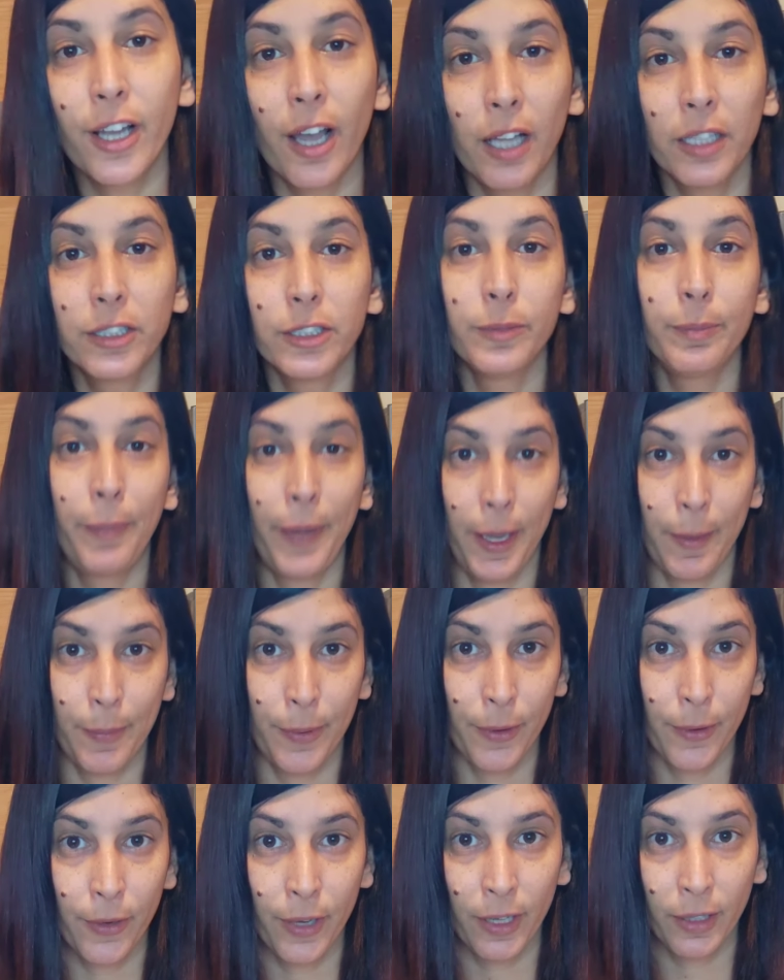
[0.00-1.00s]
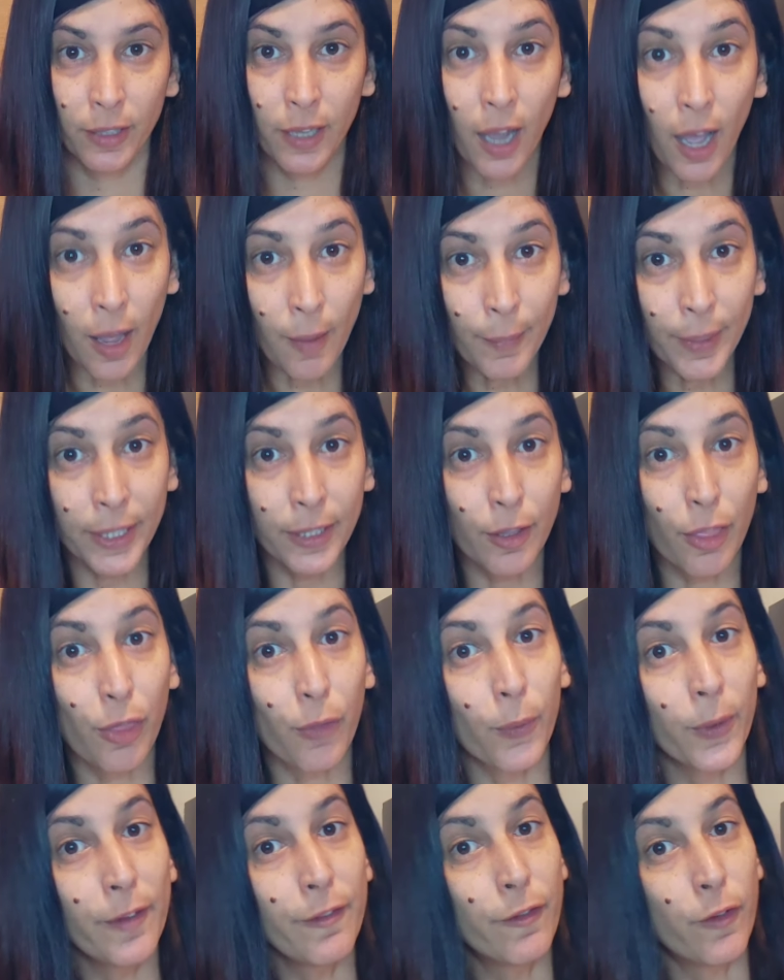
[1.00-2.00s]
cotton paper can come in
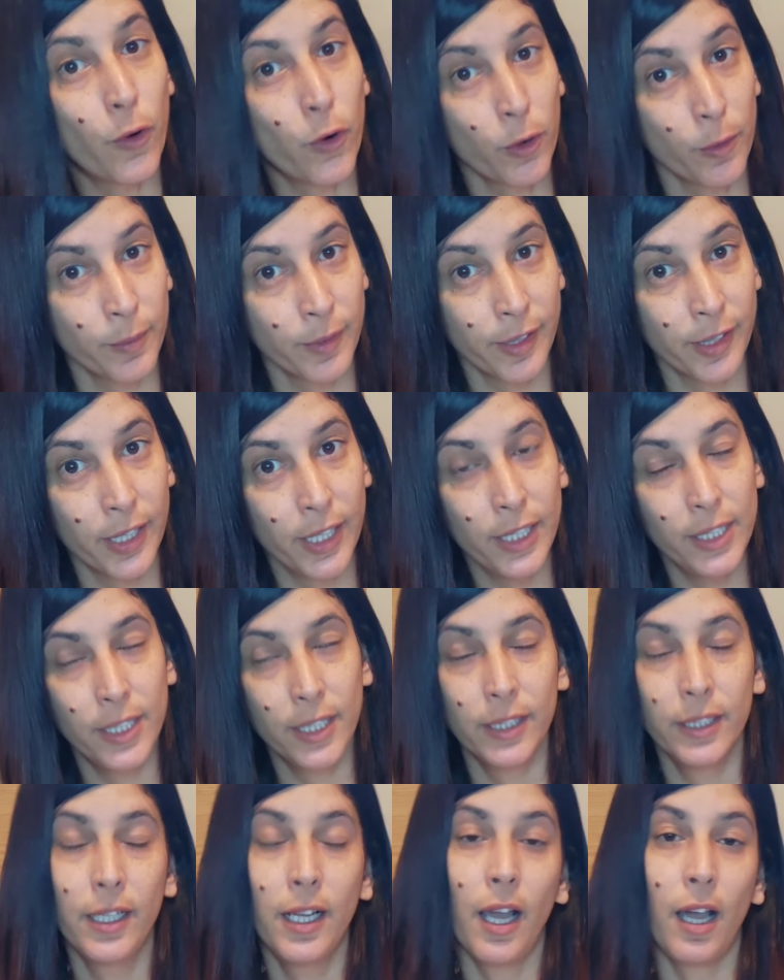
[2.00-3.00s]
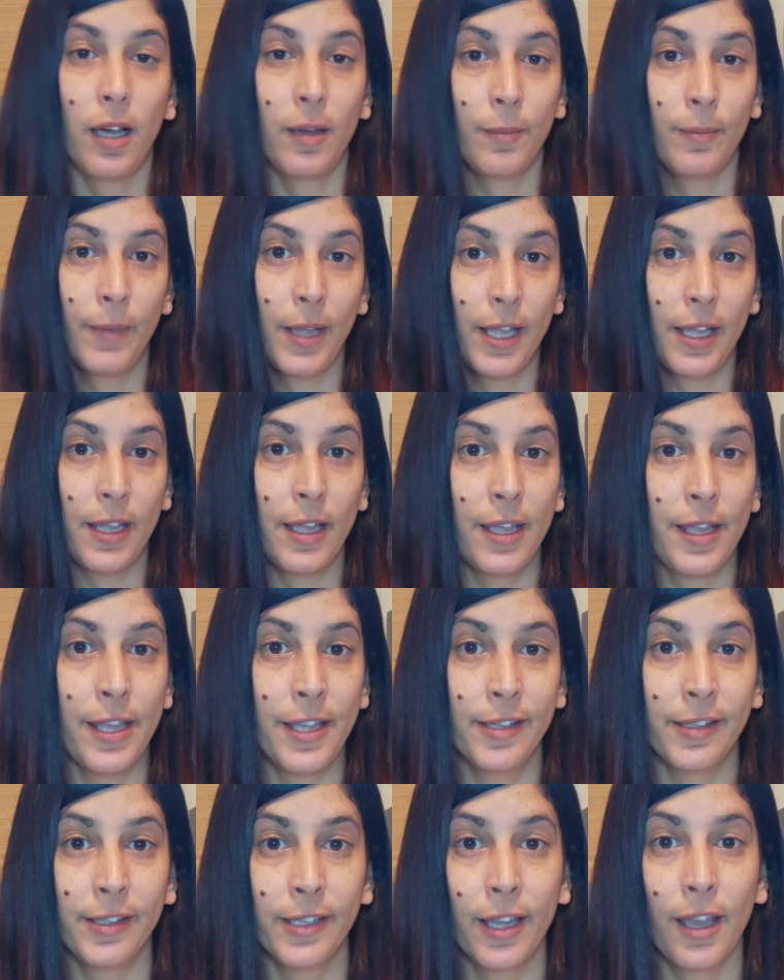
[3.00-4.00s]
three forms. It can come
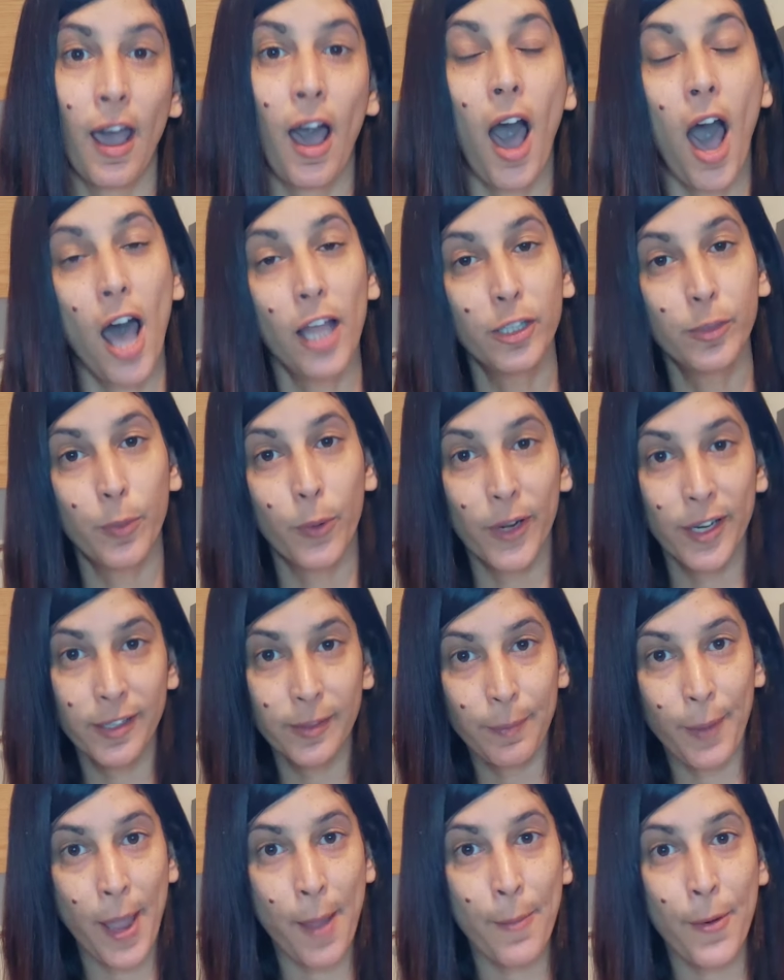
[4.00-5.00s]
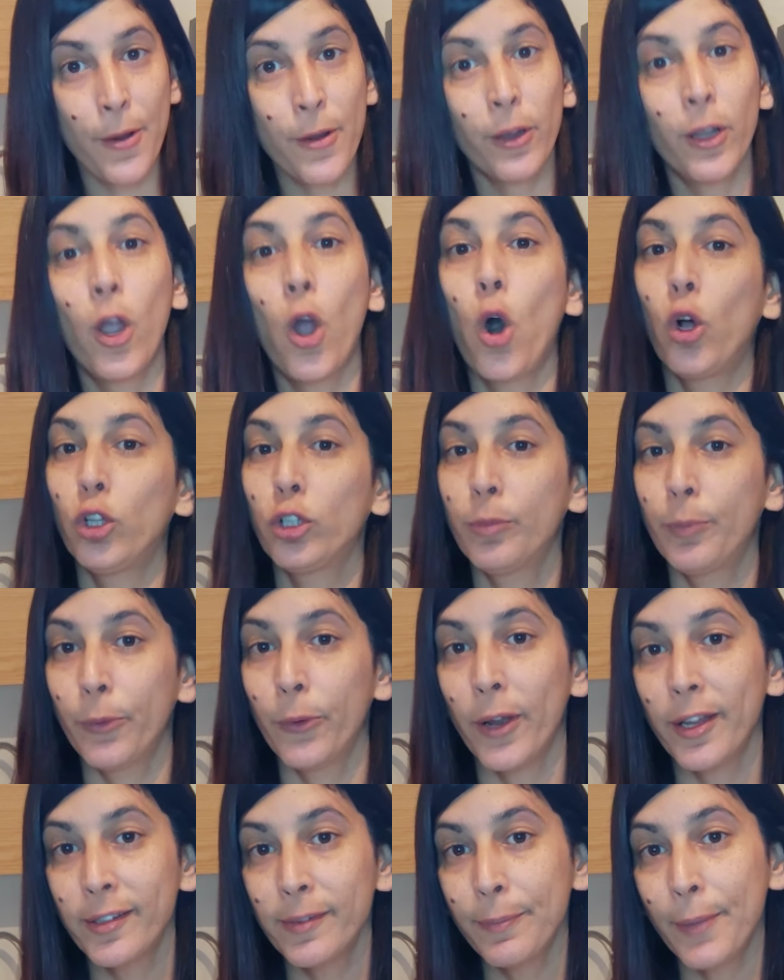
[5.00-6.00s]
as hot press paper, cold
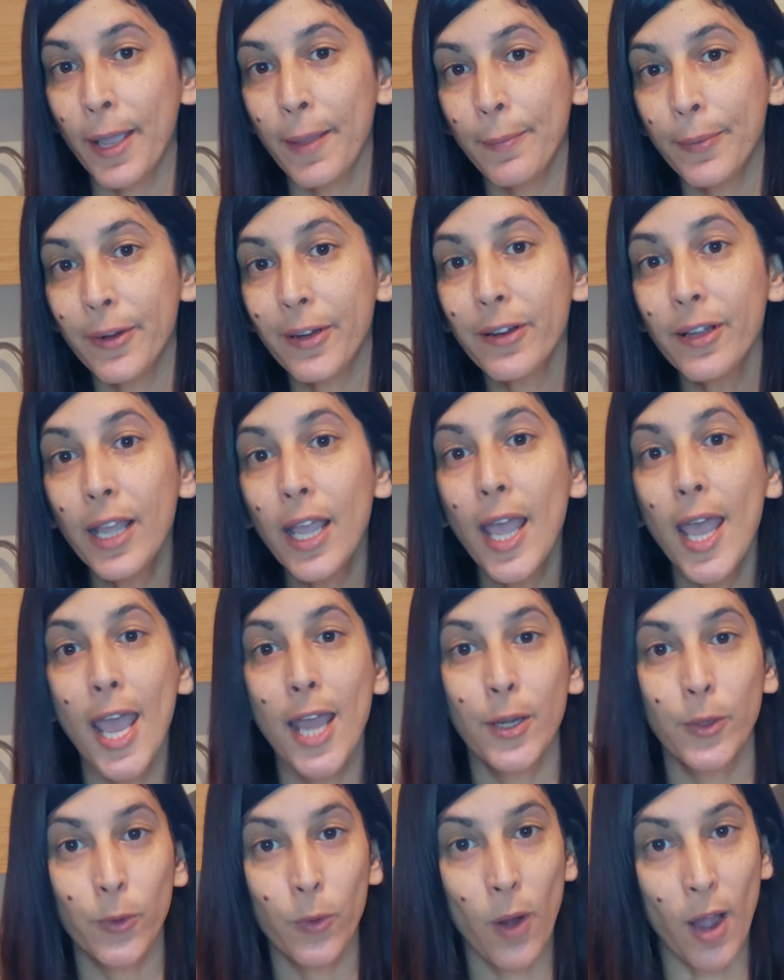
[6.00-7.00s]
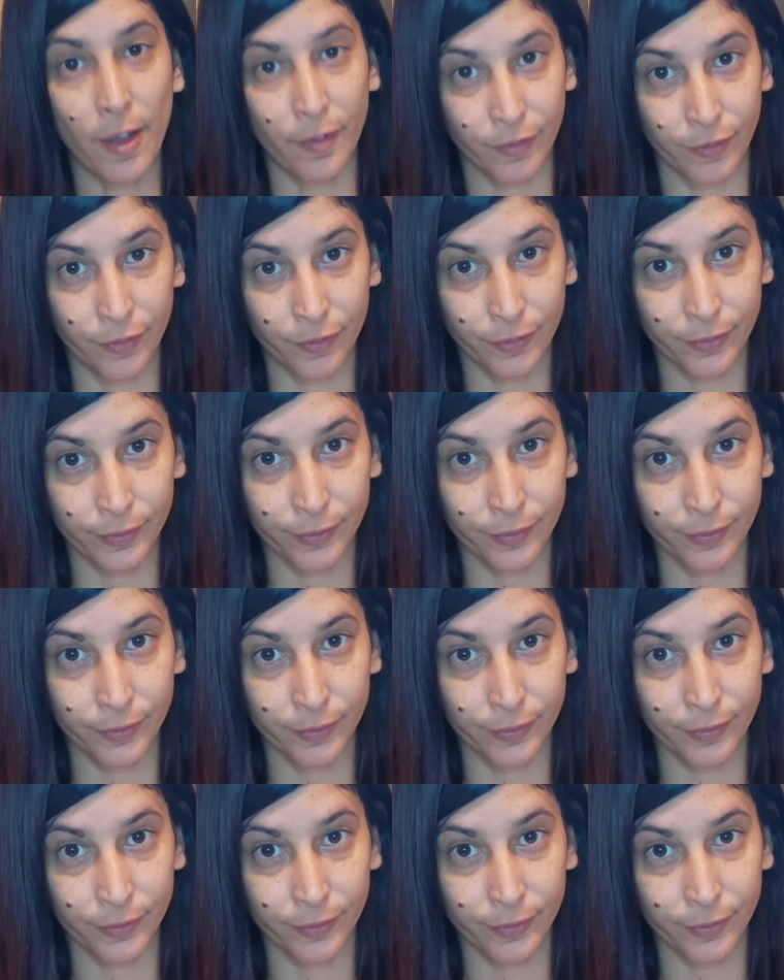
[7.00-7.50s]
press paper, and rough.